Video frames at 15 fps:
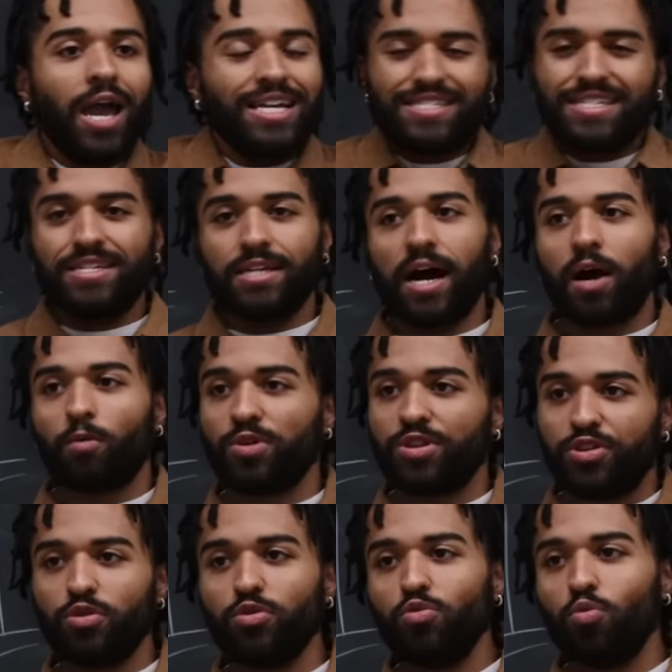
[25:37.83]
Is it not? We
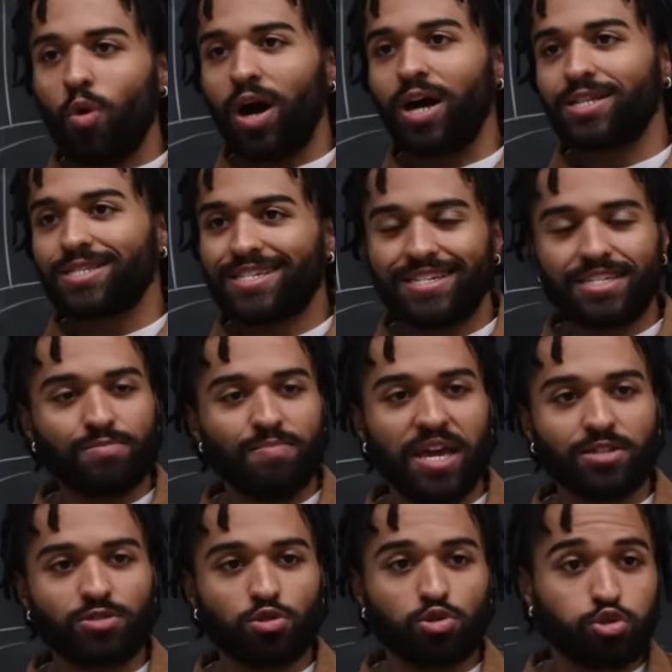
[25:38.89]
do want to
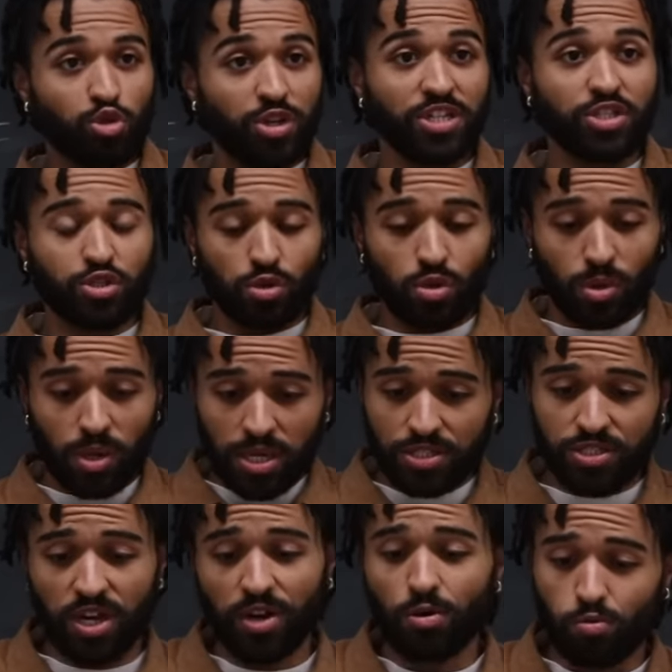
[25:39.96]
dismantle traditional
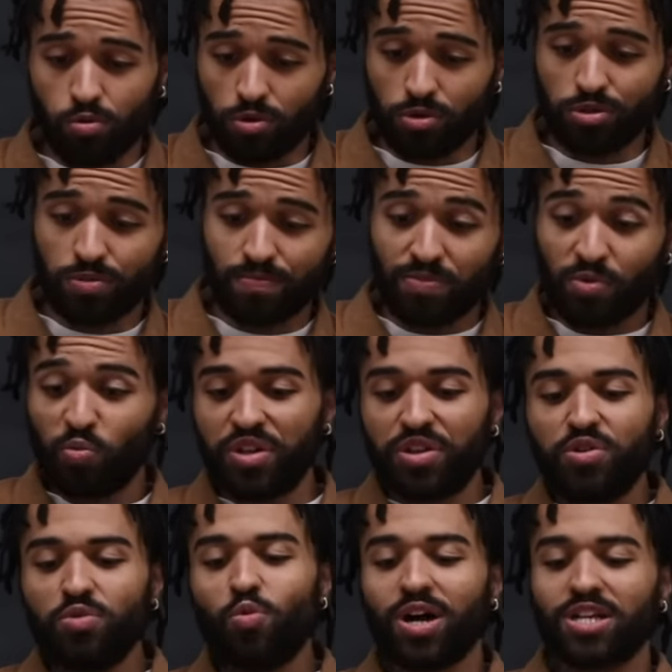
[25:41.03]
gender rules. We
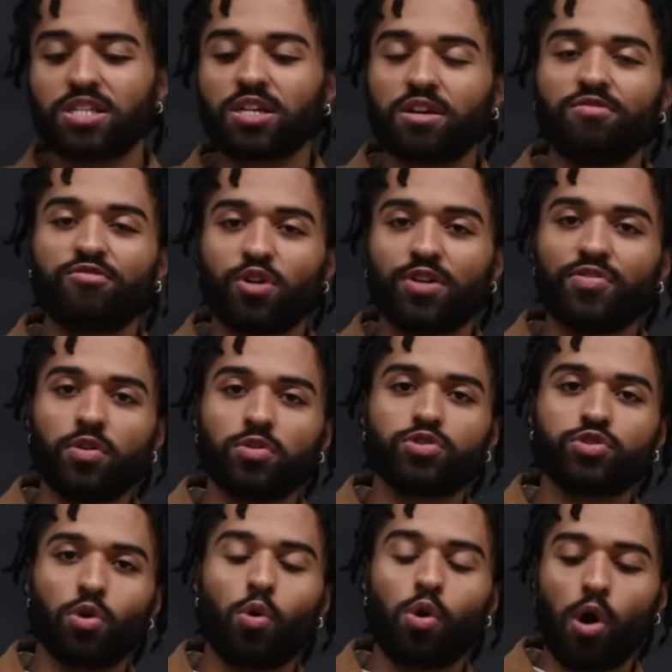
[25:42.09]
do want to confront their
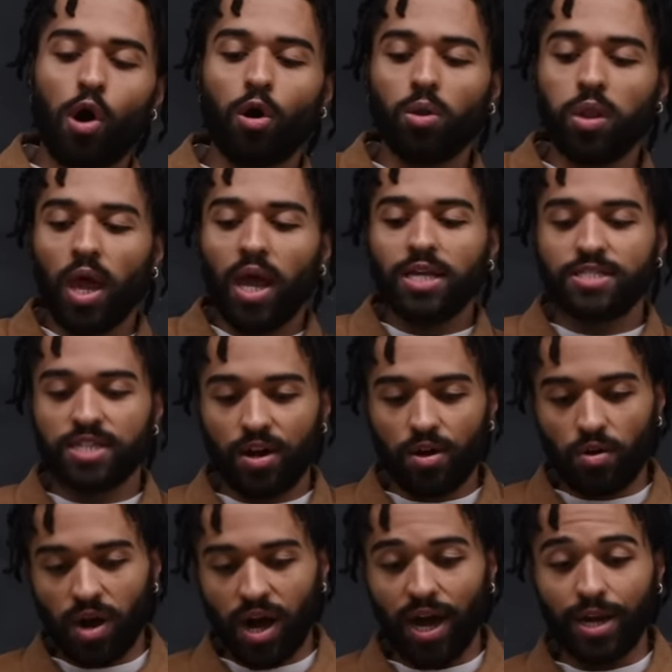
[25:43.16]
so called
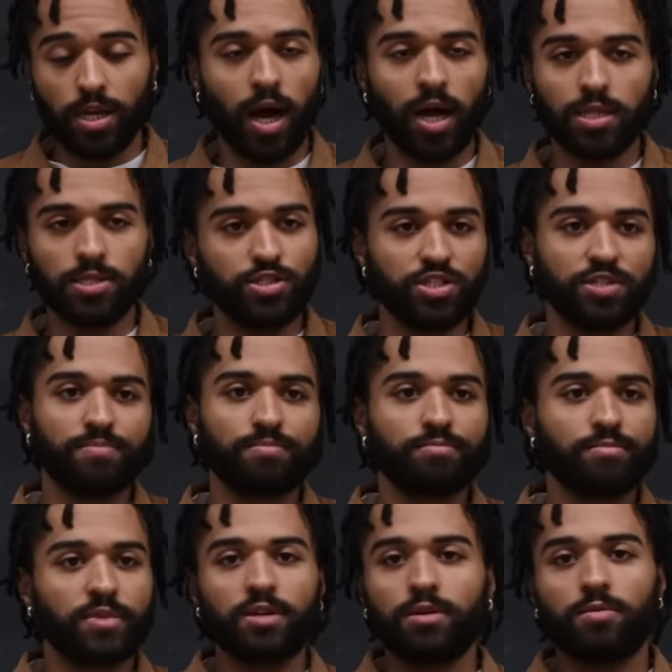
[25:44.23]
gender ideology.
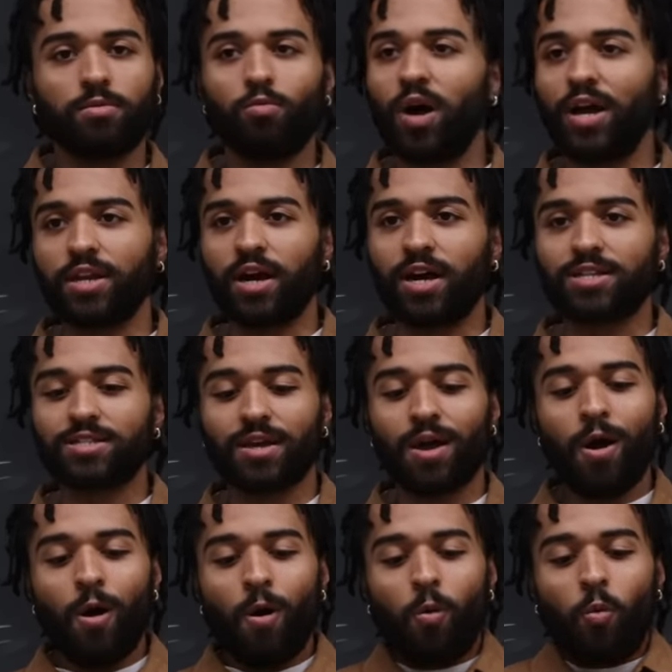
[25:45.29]
Why not?
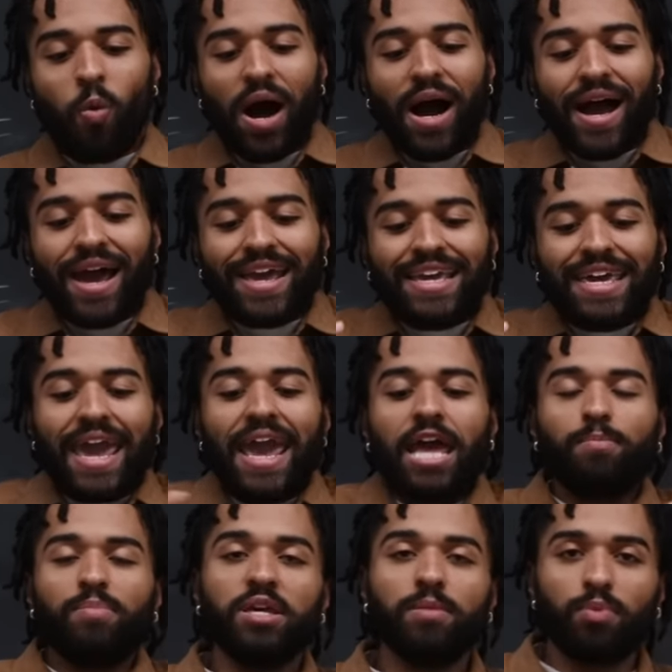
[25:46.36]
Why
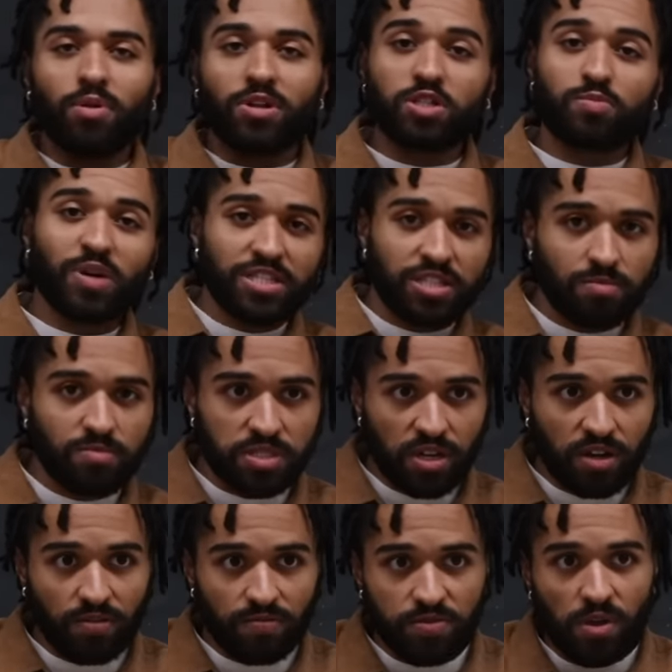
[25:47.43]
can't people express
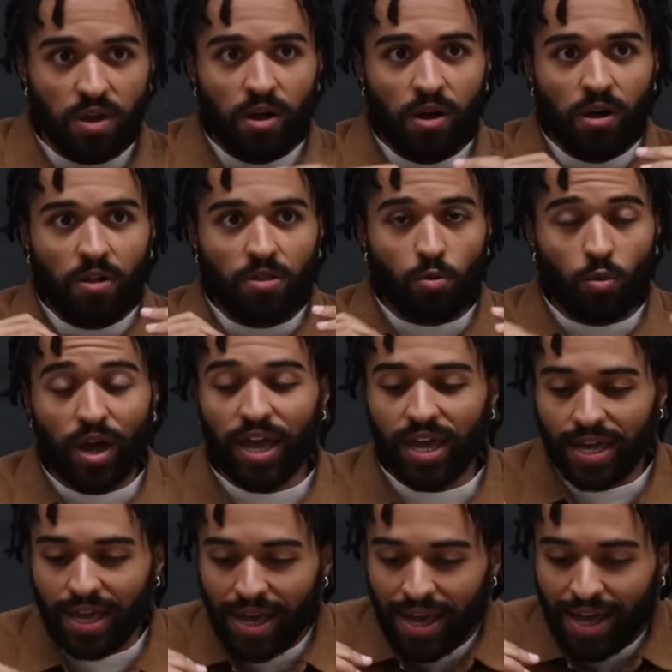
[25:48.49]
themselves the
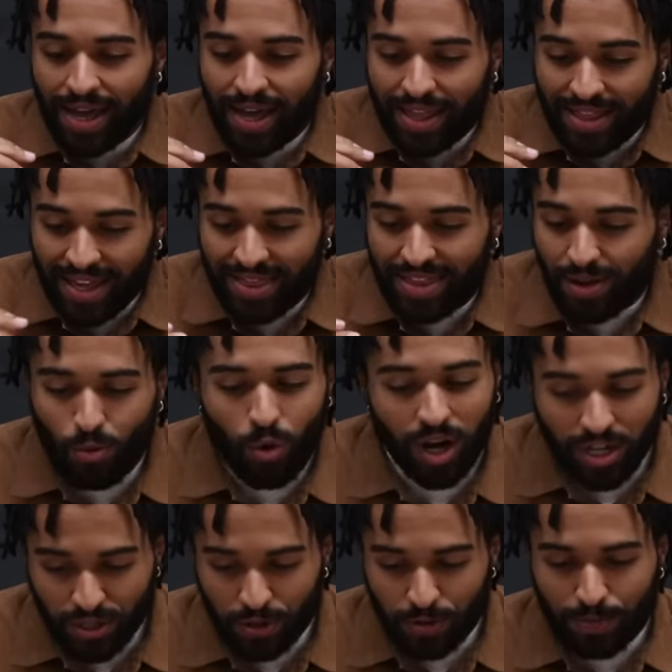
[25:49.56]
way that they
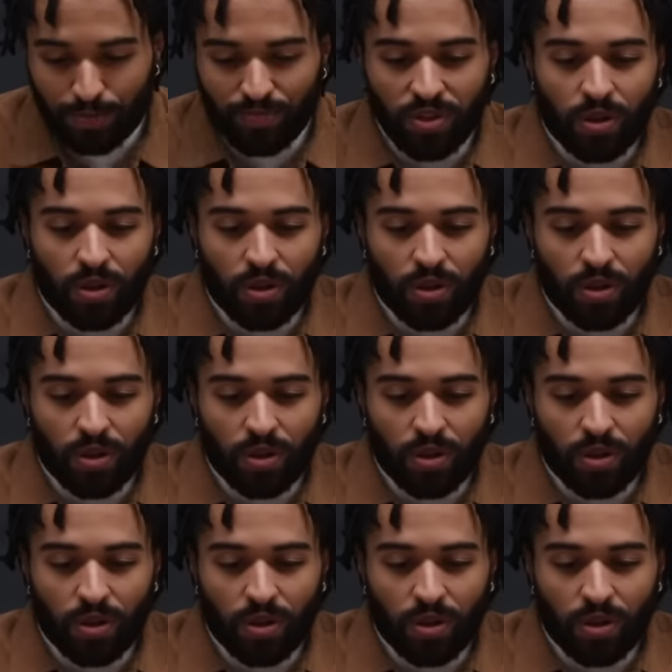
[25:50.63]
want to?